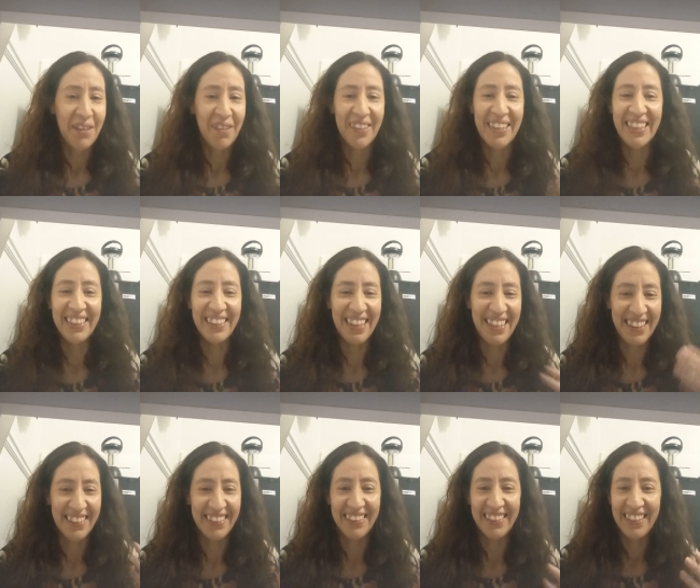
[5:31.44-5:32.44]
hearing
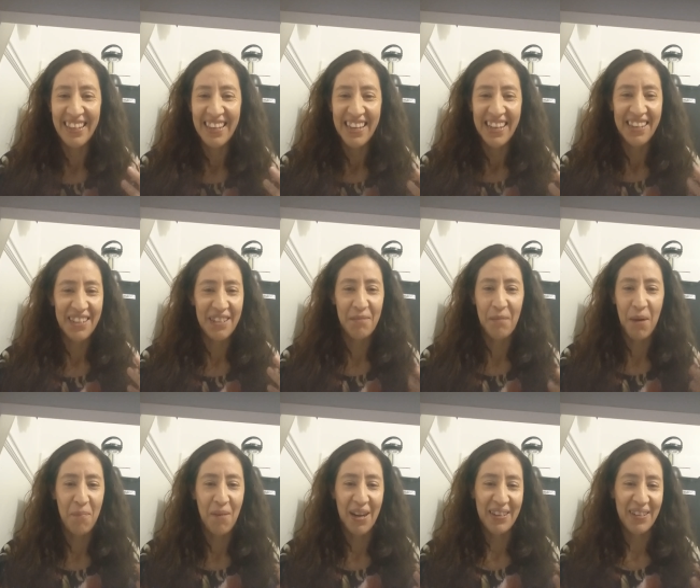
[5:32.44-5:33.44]
like the in
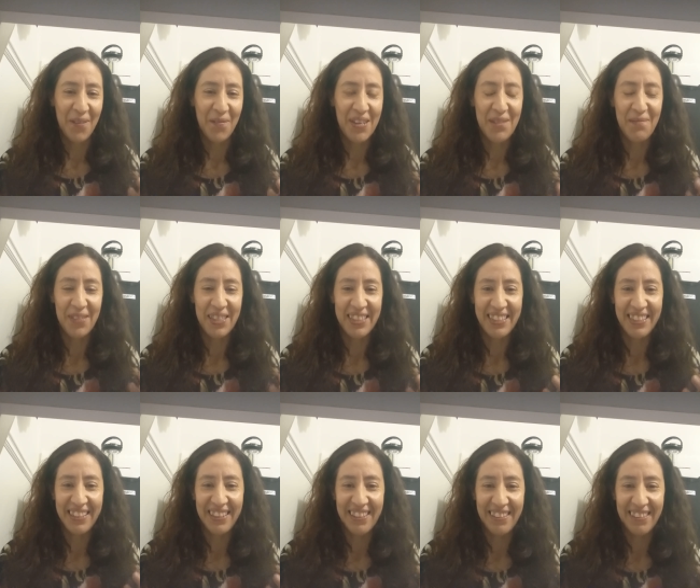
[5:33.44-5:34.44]
my mind I keep
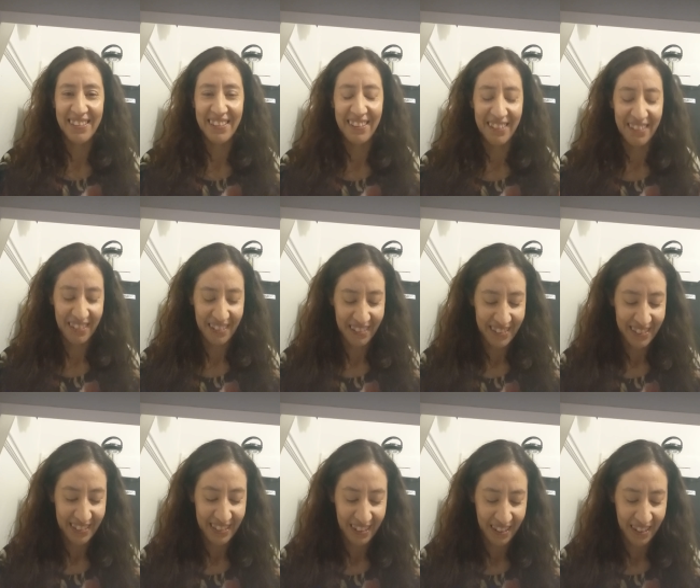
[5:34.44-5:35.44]
see, seeing,
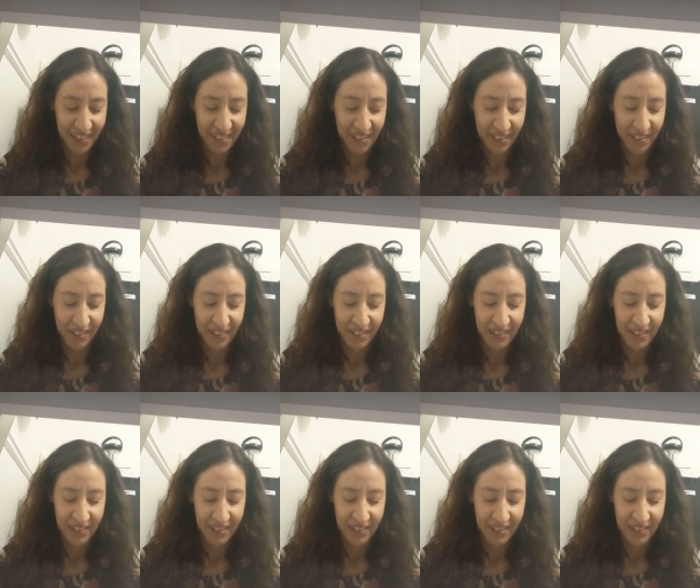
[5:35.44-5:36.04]
seeing the